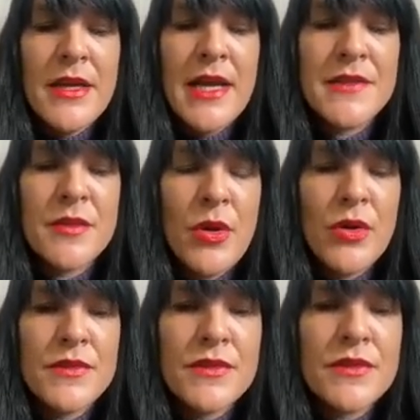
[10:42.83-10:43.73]
as
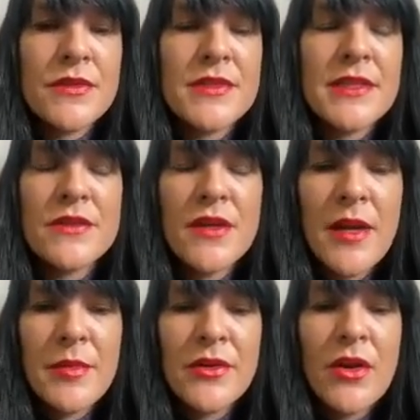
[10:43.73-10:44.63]
opposed to
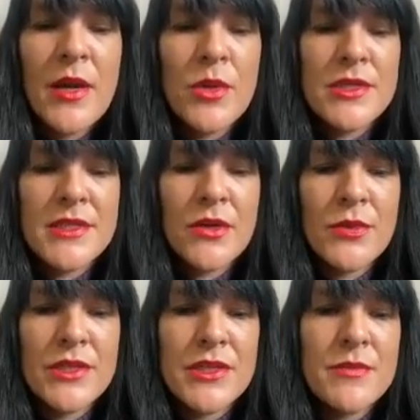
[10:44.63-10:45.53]
psilocybin and ayahuasca,
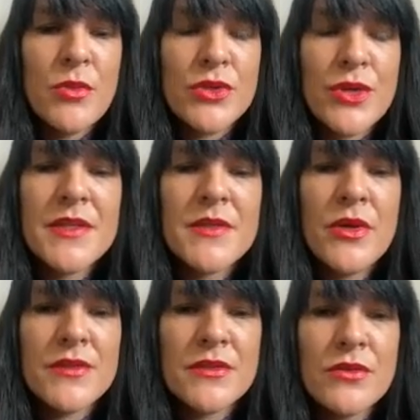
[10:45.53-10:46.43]
which is more
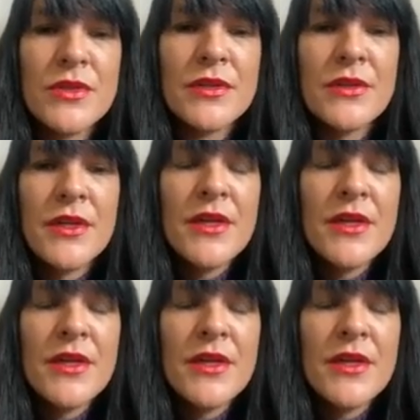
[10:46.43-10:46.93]
transpersonal